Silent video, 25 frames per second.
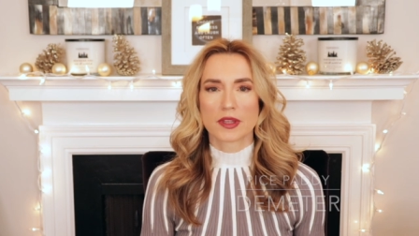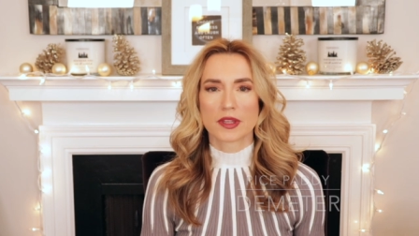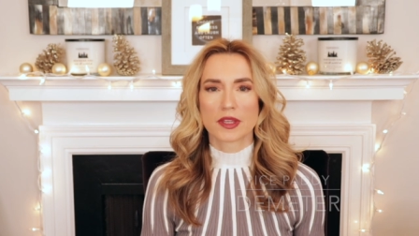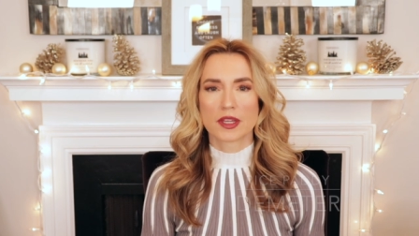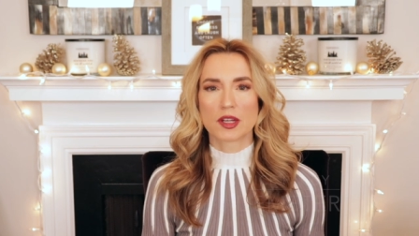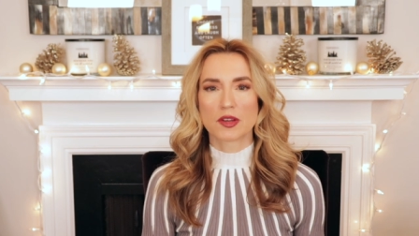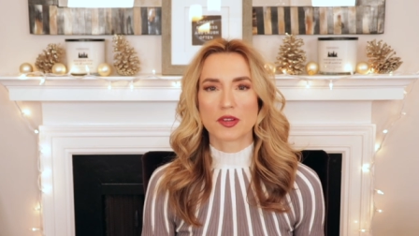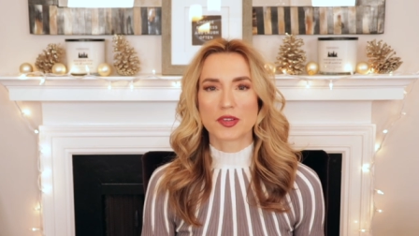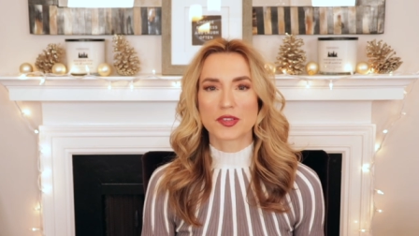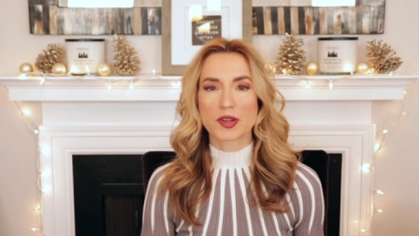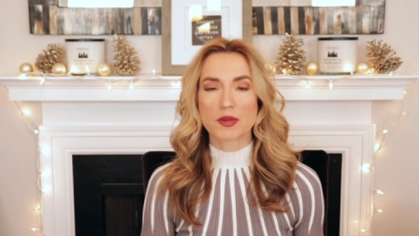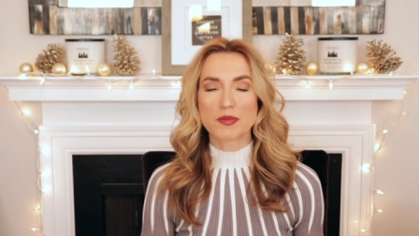
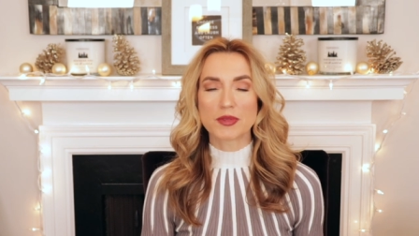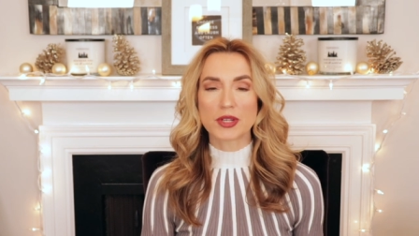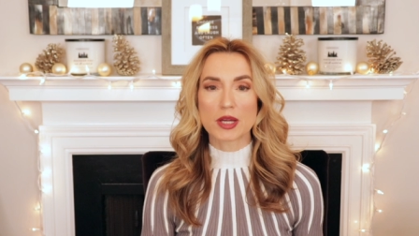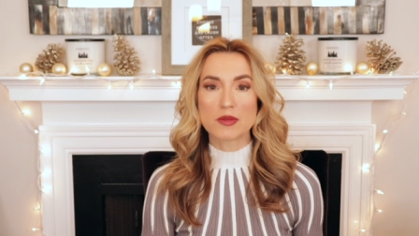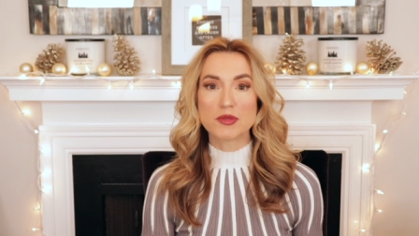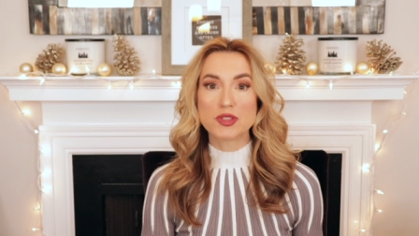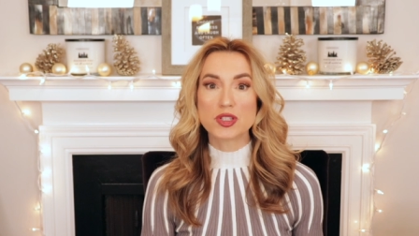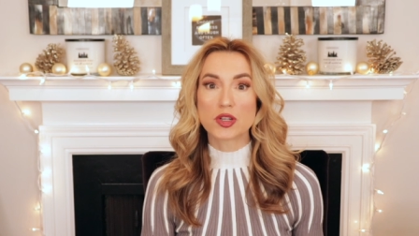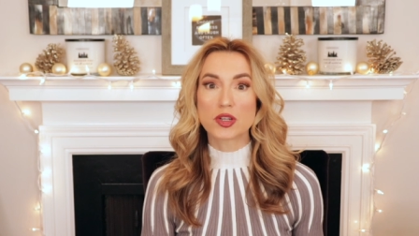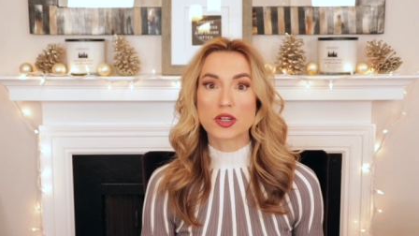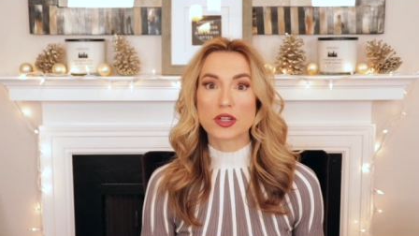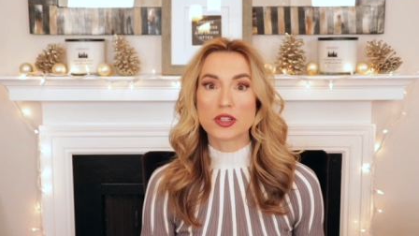you know,
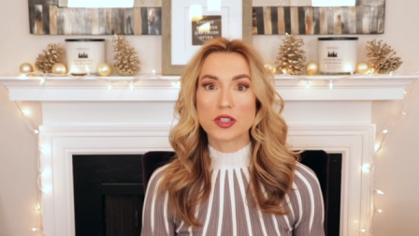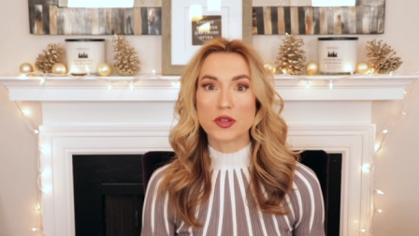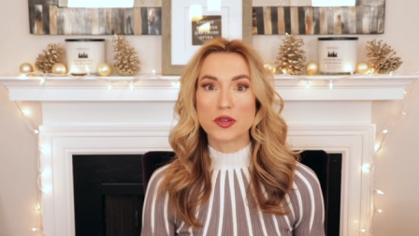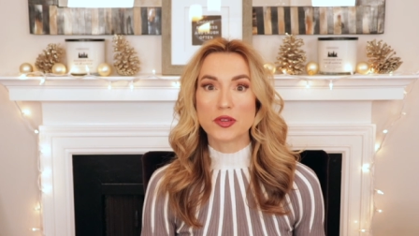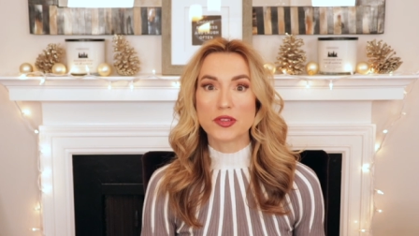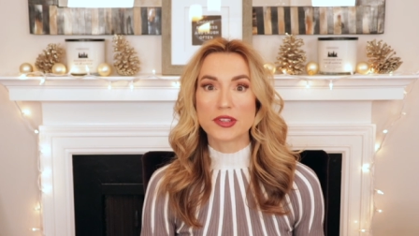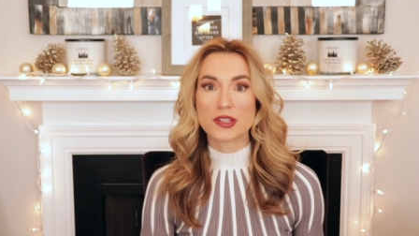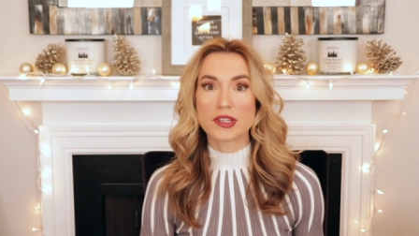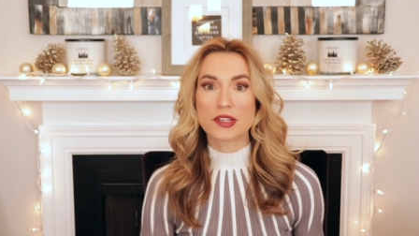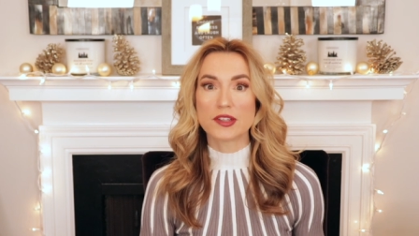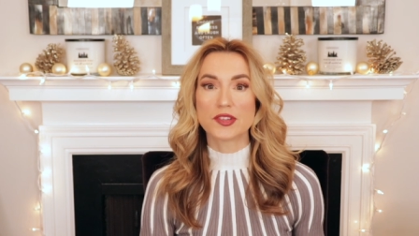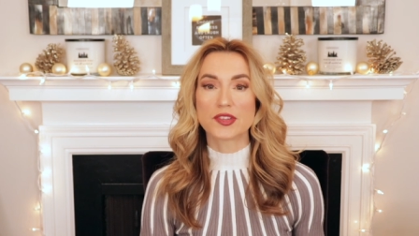sometimes you can
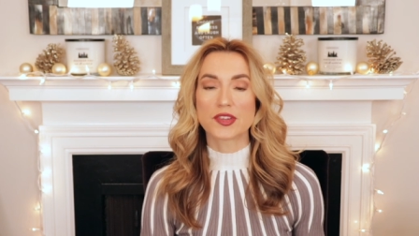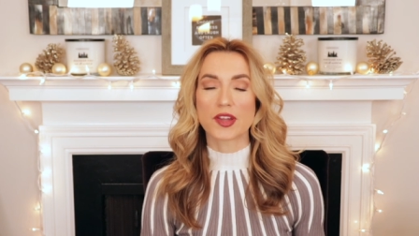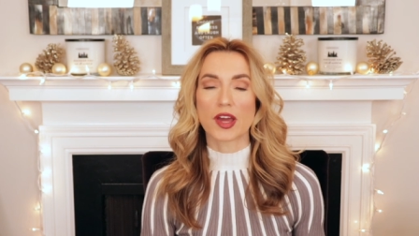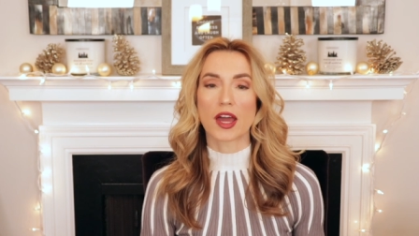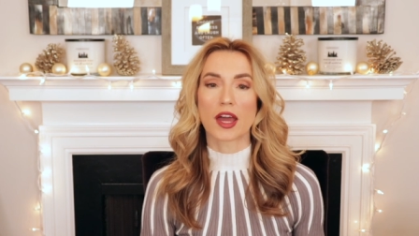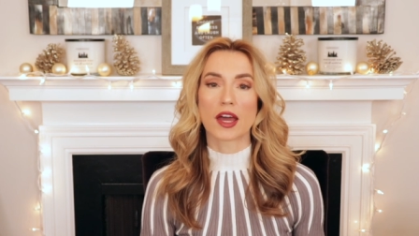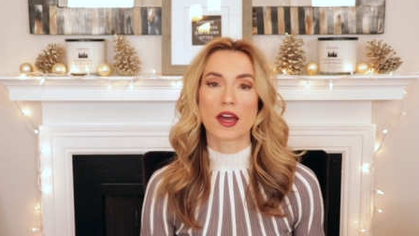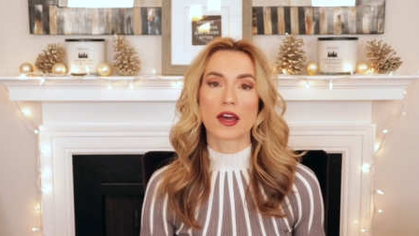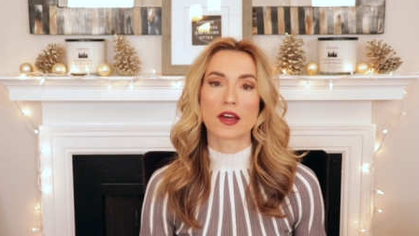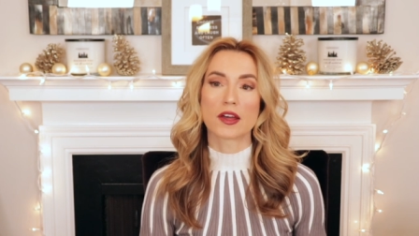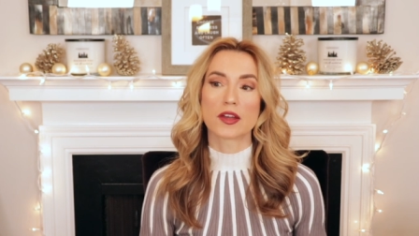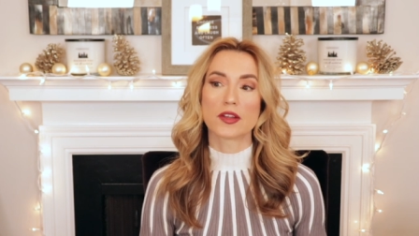use these
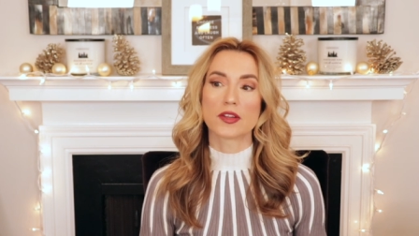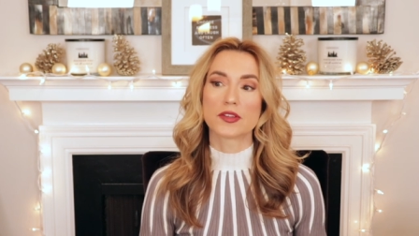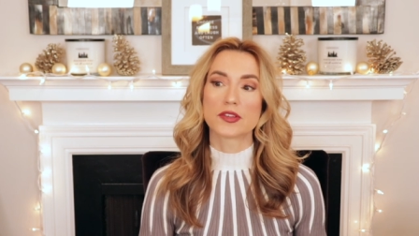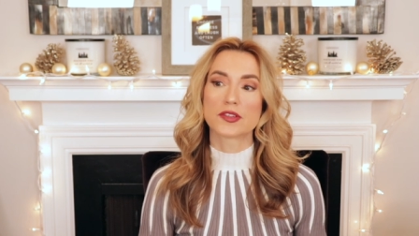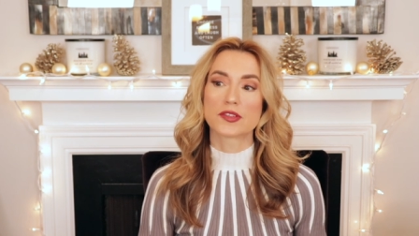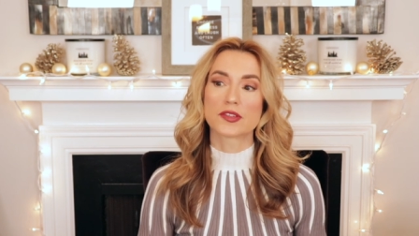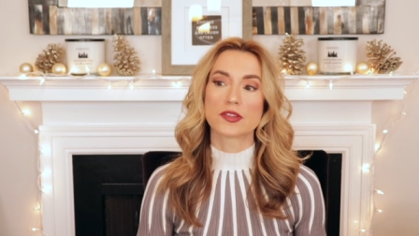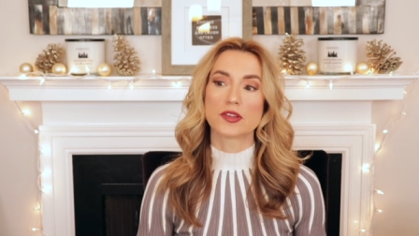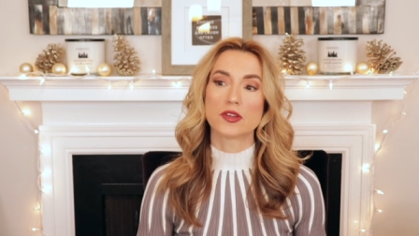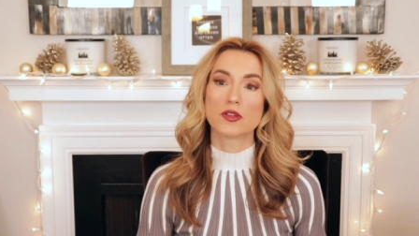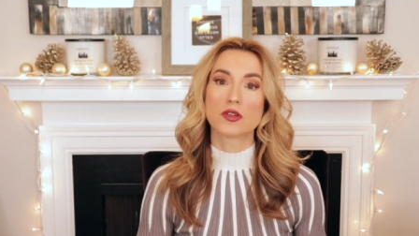as,